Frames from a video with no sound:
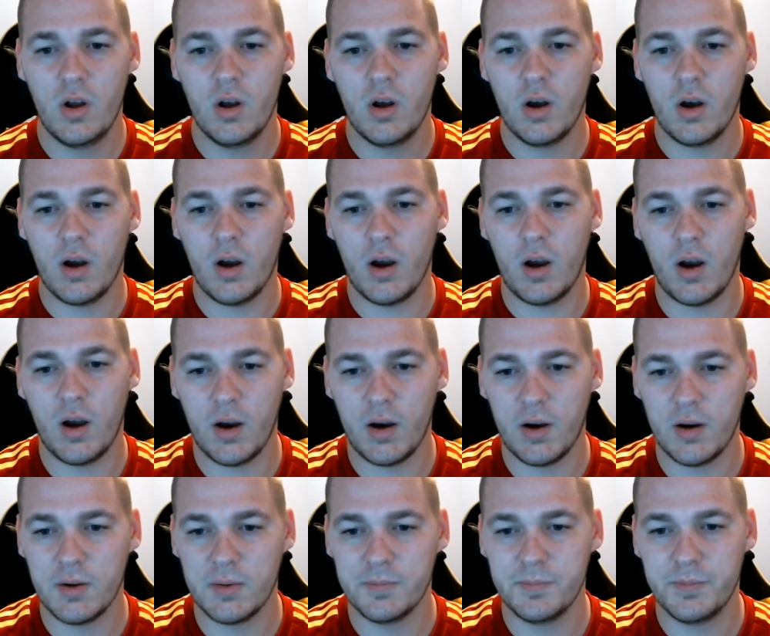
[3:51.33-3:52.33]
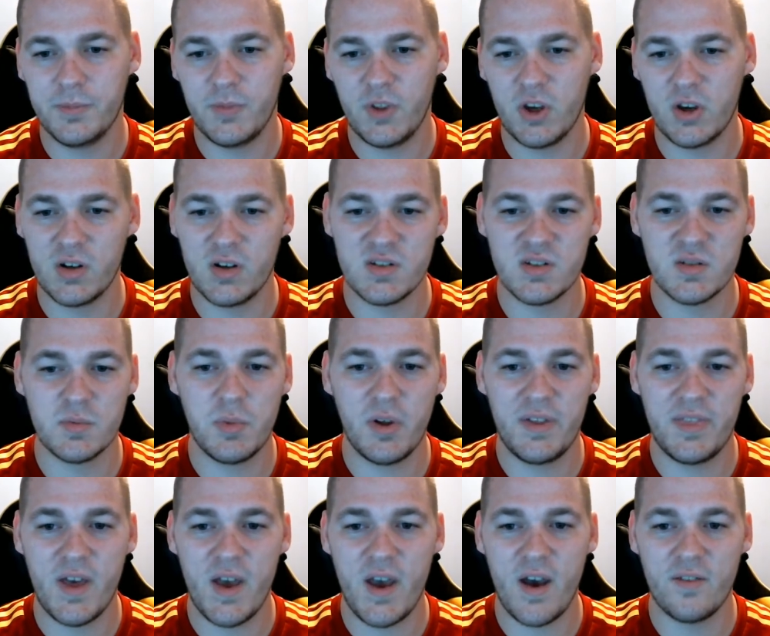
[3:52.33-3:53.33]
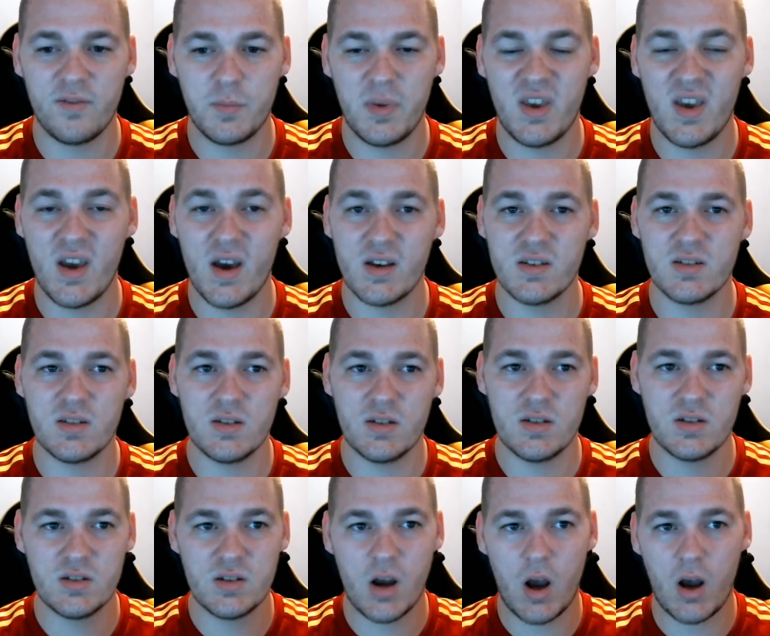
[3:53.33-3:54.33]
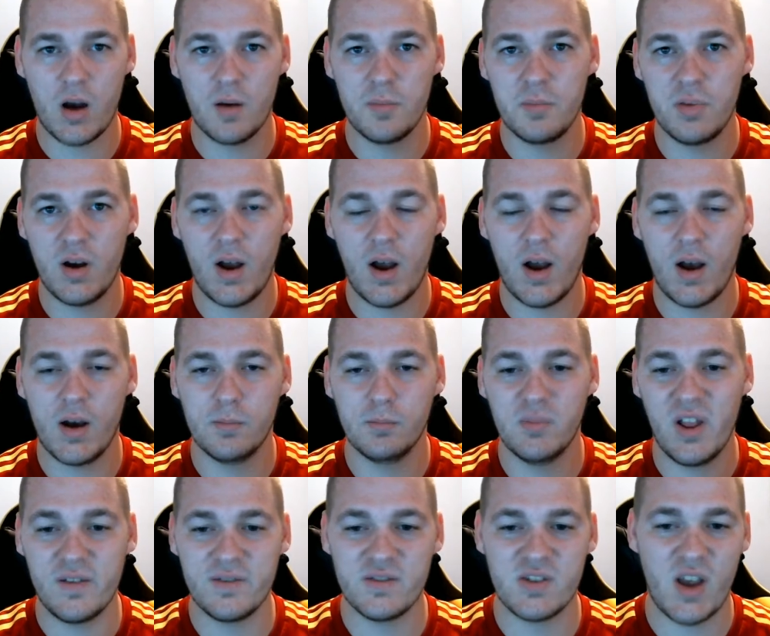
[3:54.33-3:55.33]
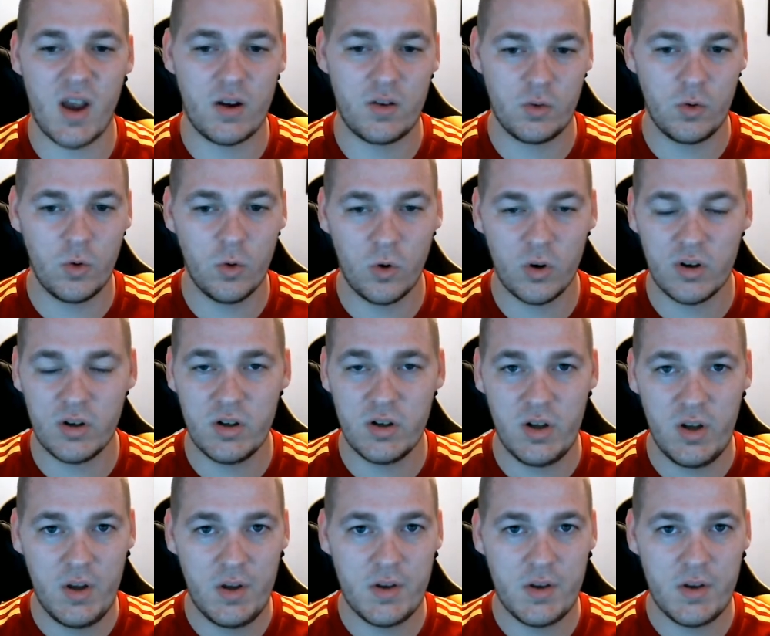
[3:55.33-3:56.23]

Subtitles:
You can display the FPS in the top left-hand corner,